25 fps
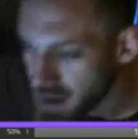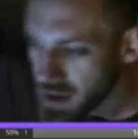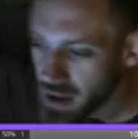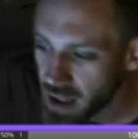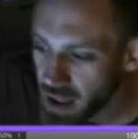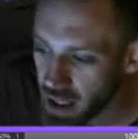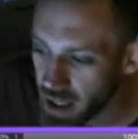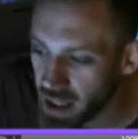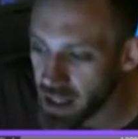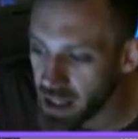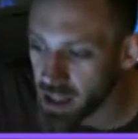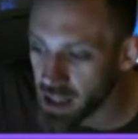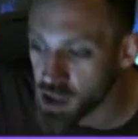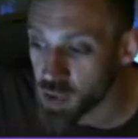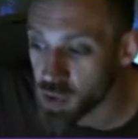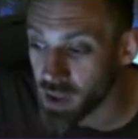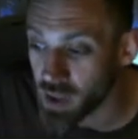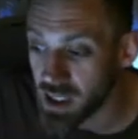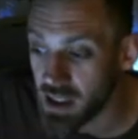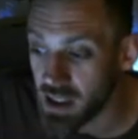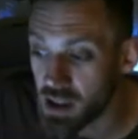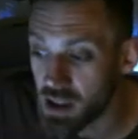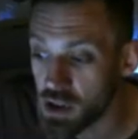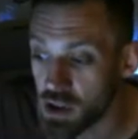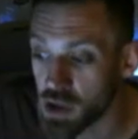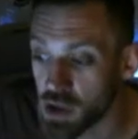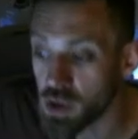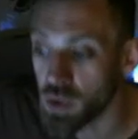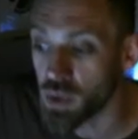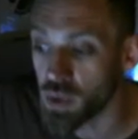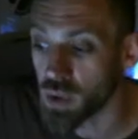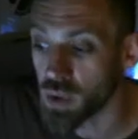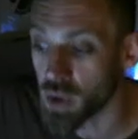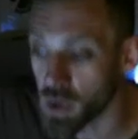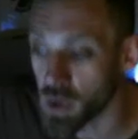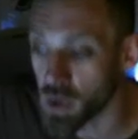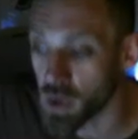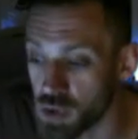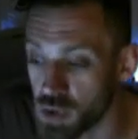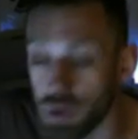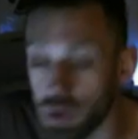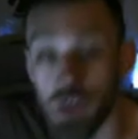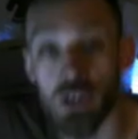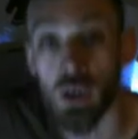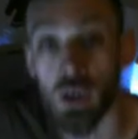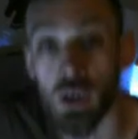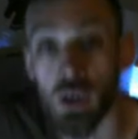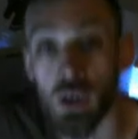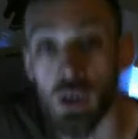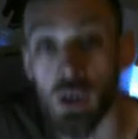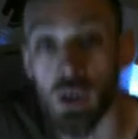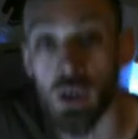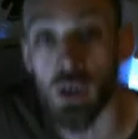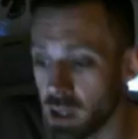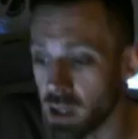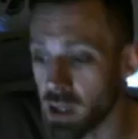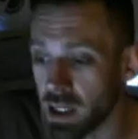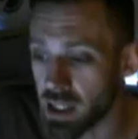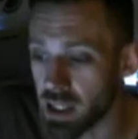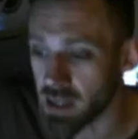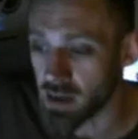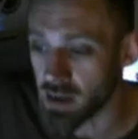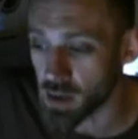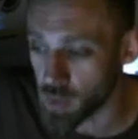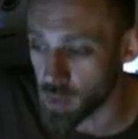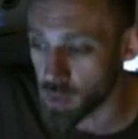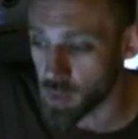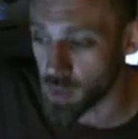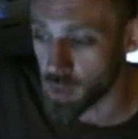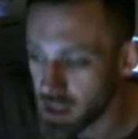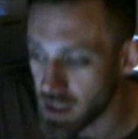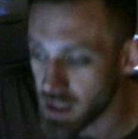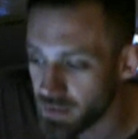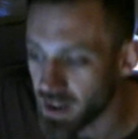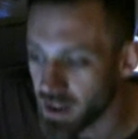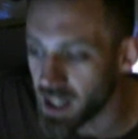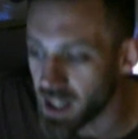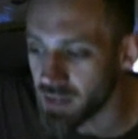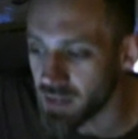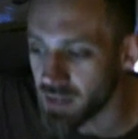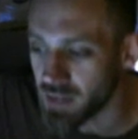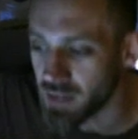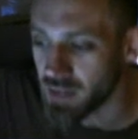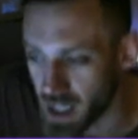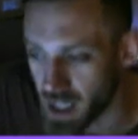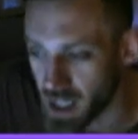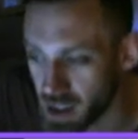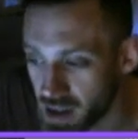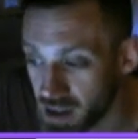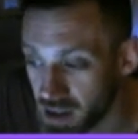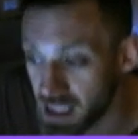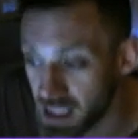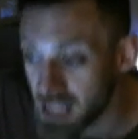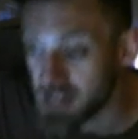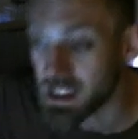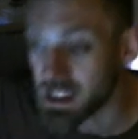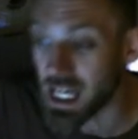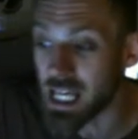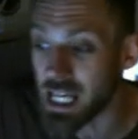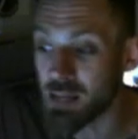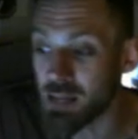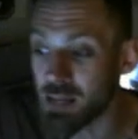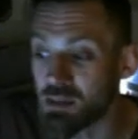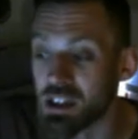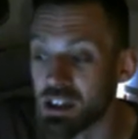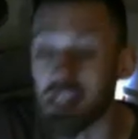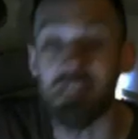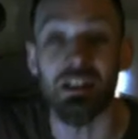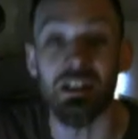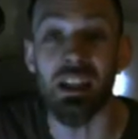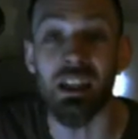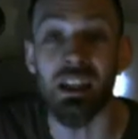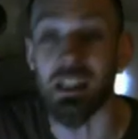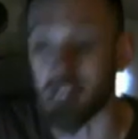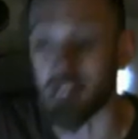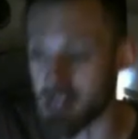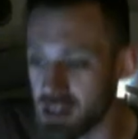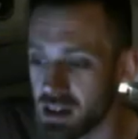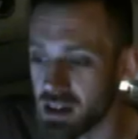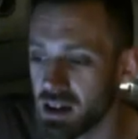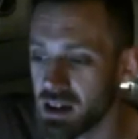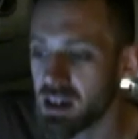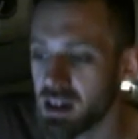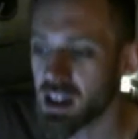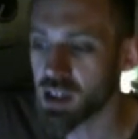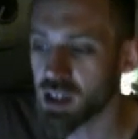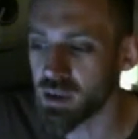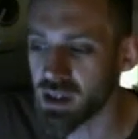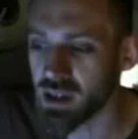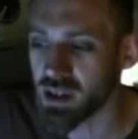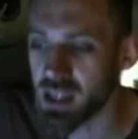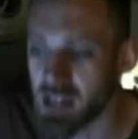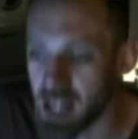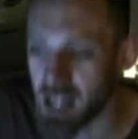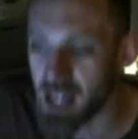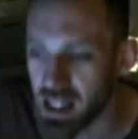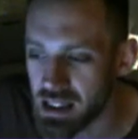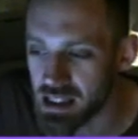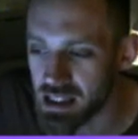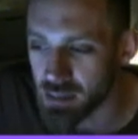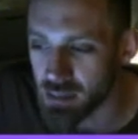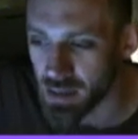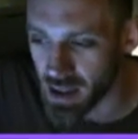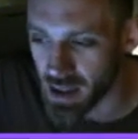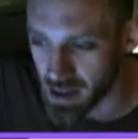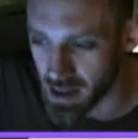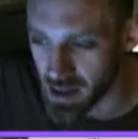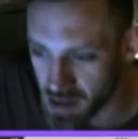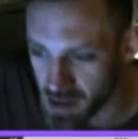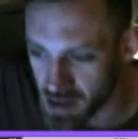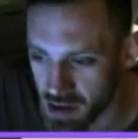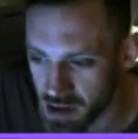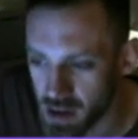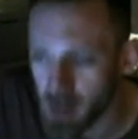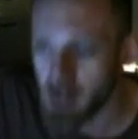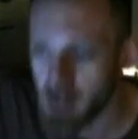A 2200 has also played queen e5 check. These games exist. They're in the database.